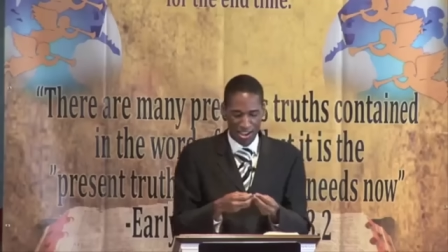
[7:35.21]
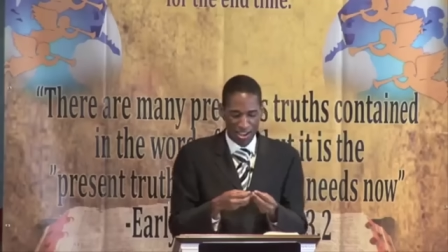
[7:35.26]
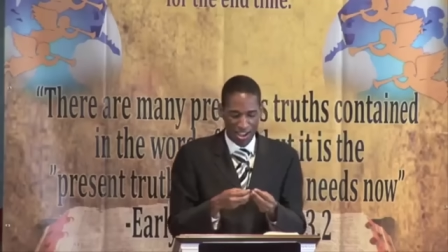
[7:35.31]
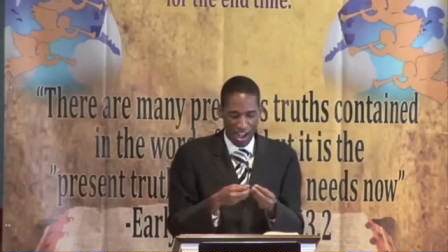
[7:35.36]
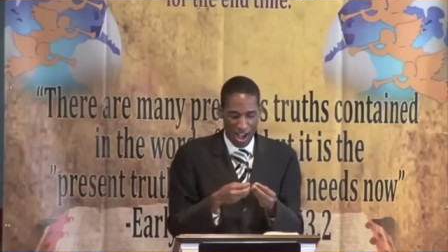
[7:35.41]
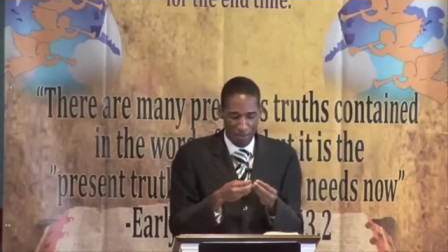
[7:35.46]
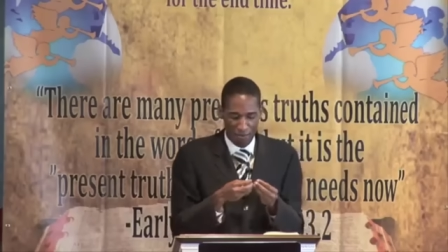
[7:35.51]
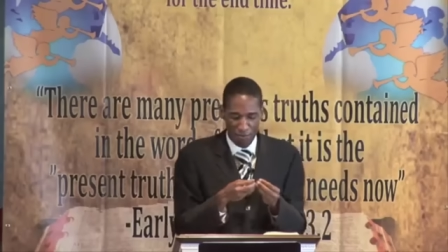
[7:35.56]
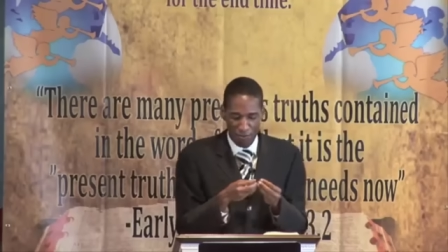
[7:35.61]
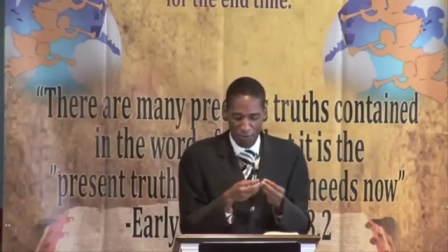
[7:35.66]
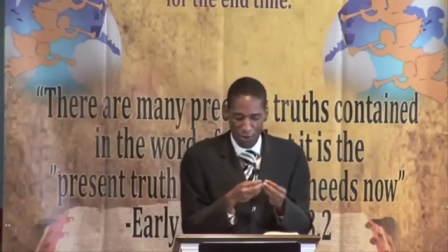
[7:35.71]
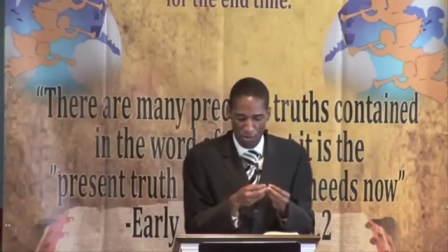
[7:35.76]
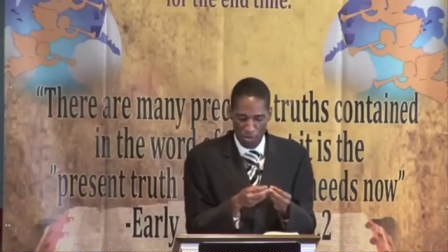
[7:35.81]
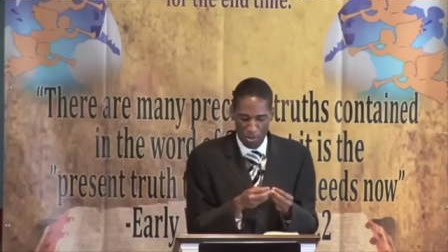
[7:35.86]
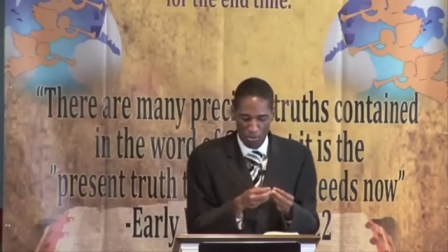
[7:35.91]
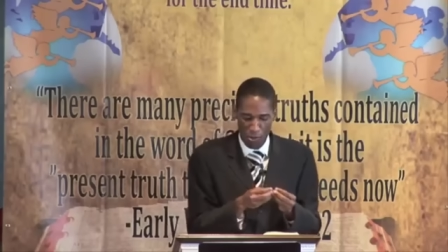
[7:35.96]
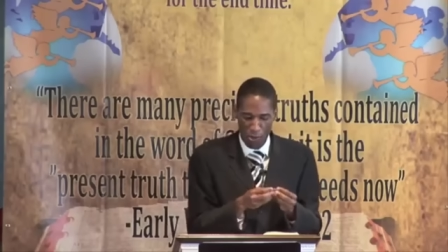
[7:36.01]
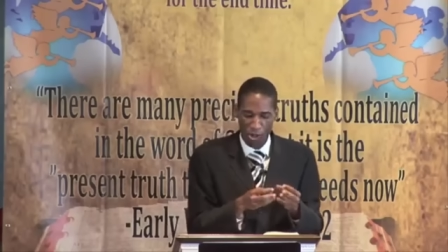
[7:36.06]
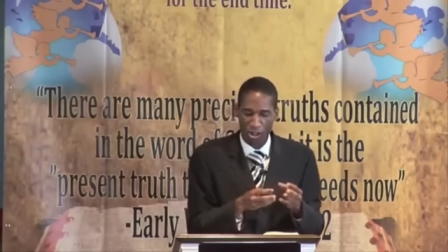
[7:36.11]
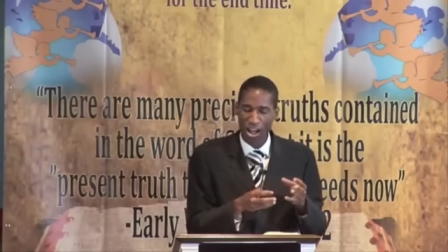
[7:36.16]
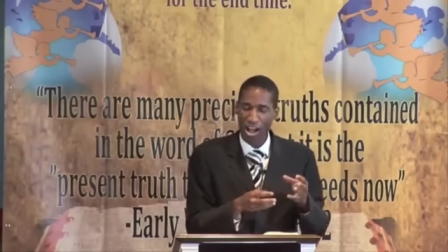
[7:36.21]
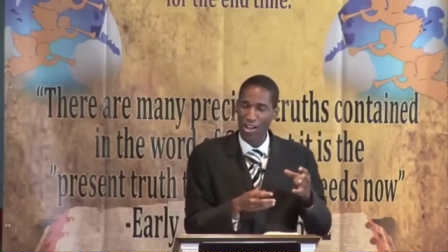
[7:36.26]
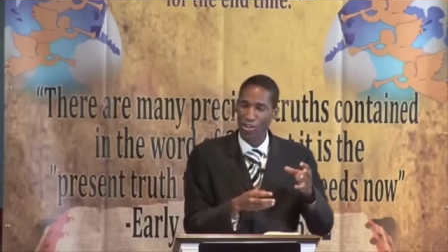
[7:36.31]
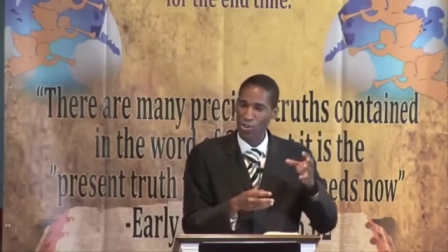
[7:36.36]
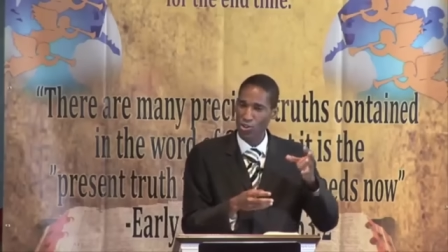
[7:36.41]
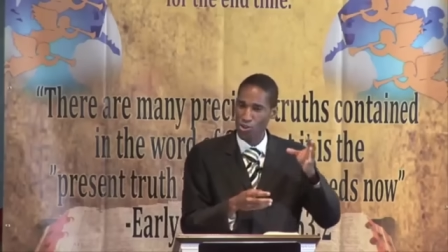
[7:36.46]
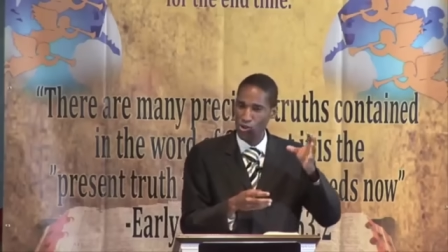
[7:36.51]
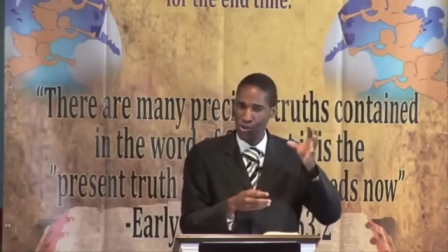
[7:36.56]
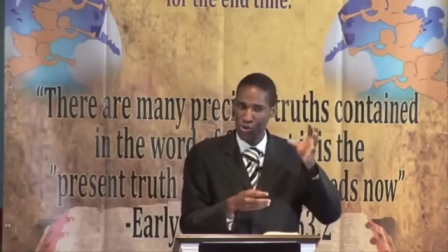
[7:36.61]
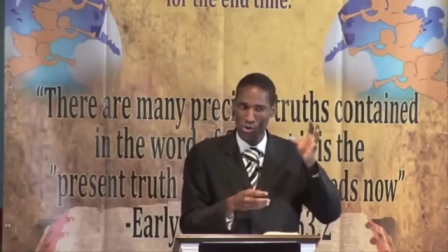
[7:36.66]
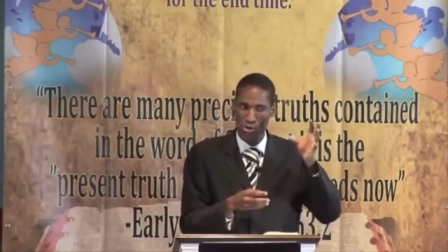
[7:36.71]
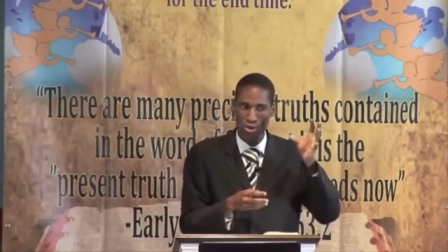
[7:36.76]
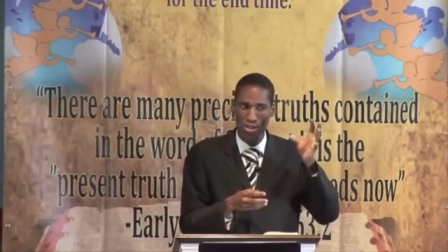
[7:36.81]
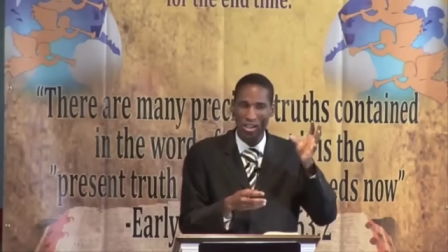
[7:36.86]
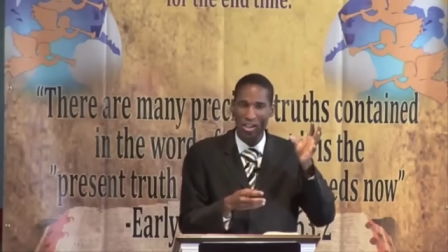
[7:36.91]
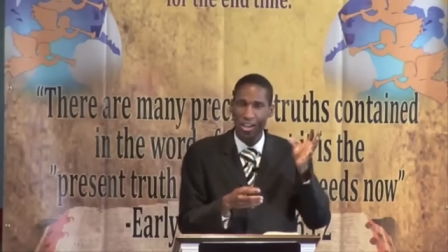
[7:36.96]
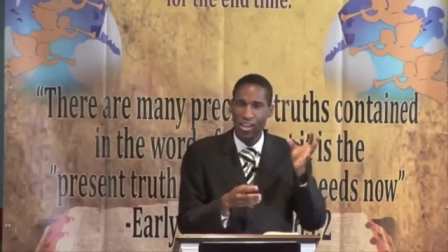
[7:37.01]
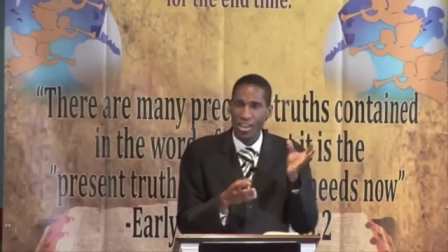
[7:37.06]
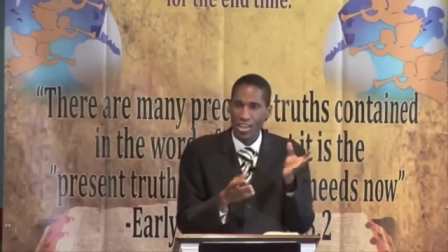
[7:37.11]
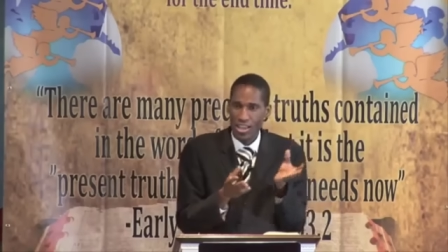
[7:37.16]
conformable unto
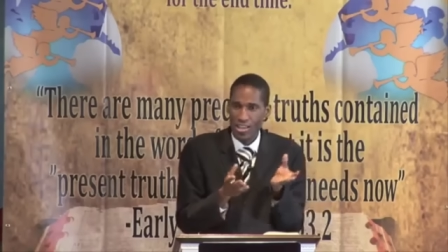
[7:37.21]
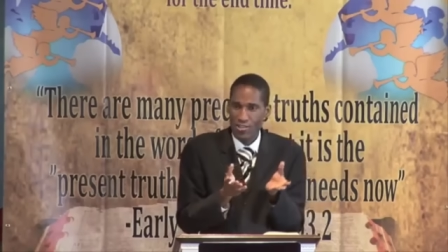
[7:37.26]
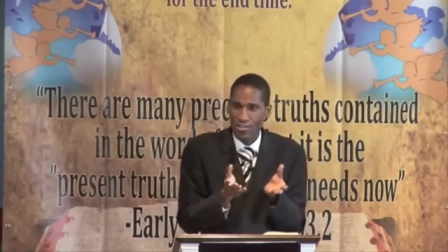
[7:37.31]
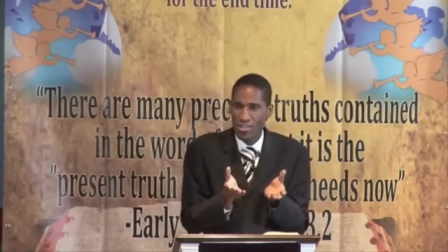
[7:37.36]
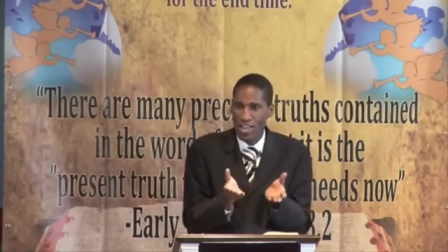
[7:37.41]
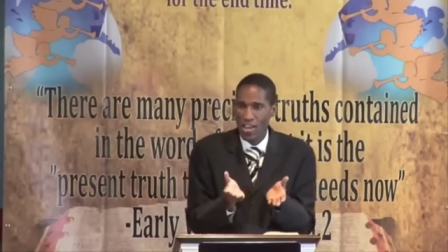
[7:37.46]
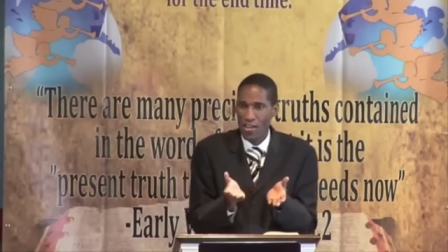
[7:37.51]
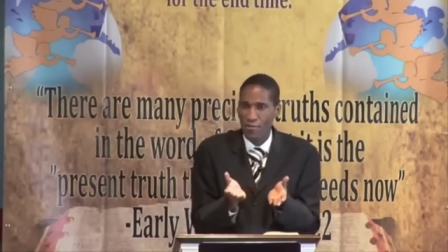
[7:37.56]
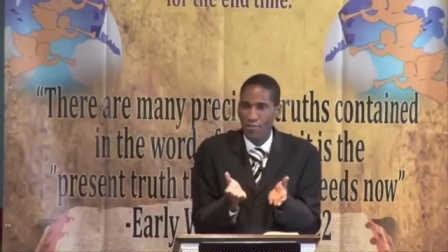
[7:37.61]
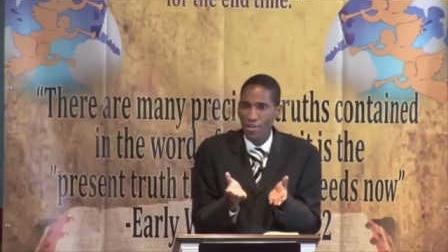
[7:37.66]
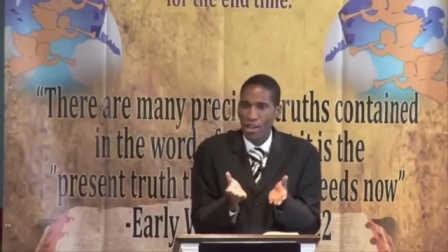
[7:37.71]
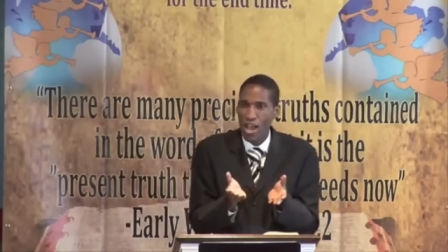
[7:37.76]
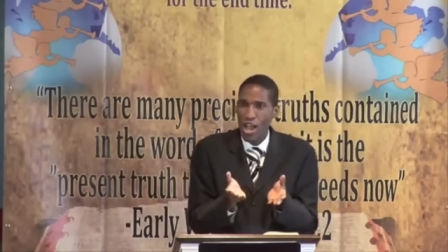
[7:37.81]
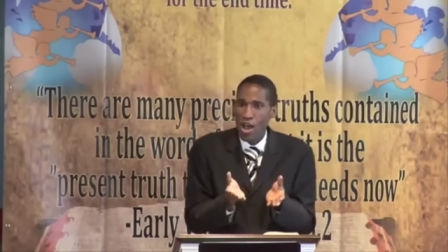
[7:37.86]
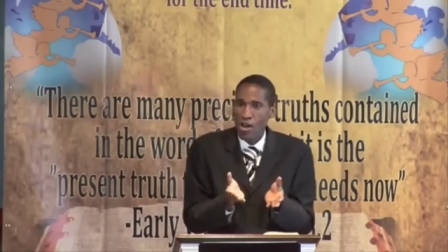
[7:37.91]
his death.